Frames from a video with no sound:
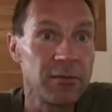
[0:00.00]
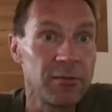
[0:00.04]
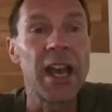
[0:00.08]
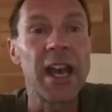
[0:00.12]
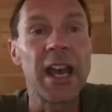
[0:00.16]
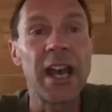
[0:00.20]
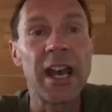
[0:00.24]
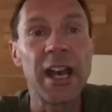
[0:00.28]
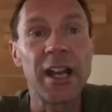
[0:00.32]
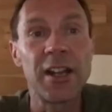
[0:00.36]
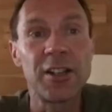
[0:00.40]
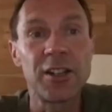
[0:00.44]

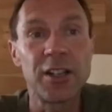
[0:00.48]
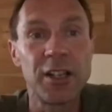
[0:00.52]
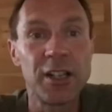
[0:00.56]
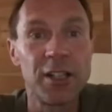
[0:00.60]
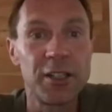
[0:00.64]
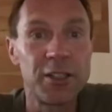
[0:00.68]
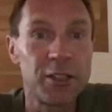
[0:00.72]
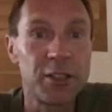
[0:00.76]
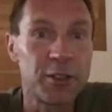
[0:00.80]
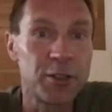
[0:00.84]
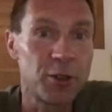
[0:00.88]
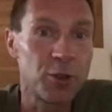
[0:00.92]
And
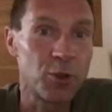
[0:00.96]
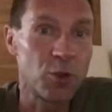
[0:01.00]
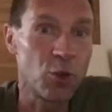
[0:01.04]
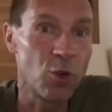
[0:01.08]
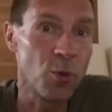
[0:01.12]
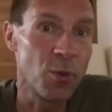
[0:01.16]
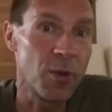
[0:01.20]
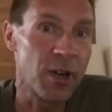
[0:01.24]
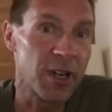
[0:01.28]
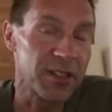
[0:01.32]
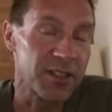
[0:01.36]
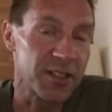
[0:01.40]
the
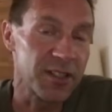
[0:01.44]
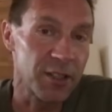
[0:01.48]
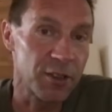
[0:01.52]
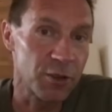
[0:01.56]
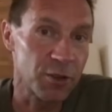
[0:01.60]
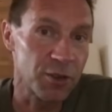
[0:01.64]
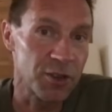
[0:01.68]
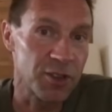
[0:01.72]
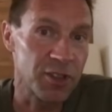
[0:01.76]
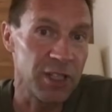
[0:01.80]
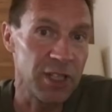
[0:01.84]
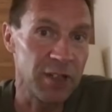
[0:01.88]
rumors,
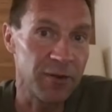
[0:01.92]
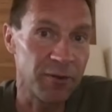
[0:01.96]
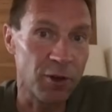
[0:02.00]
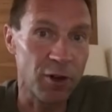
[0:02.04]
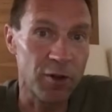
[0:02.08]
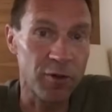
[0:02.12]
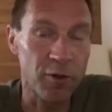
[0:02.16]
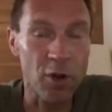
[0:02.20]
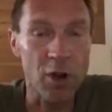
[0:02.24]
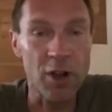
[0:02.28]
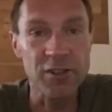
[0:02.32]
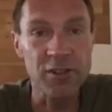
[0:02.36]
so see, for
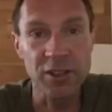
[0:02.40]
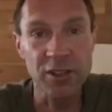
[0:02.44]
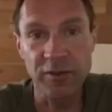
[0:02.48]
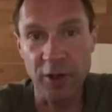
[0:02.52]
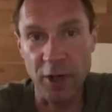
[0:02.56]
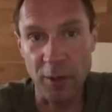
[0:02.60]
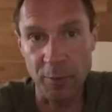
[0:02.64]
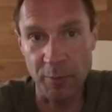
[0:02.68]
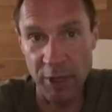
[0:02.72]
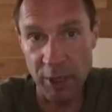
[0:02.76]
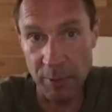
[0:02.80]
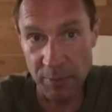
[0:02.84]

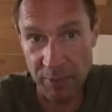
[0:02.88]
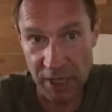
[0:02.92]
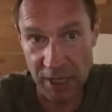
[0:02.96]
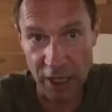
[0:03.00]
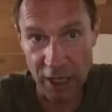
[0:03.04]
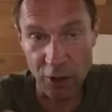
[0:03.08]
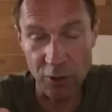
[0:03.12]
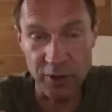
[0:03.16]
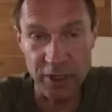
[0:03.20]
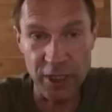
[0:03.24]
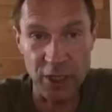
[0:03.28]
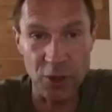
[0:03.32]
people
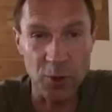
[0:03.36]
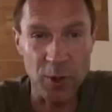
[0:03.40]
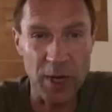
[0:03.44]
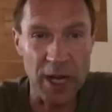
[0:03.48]
out there to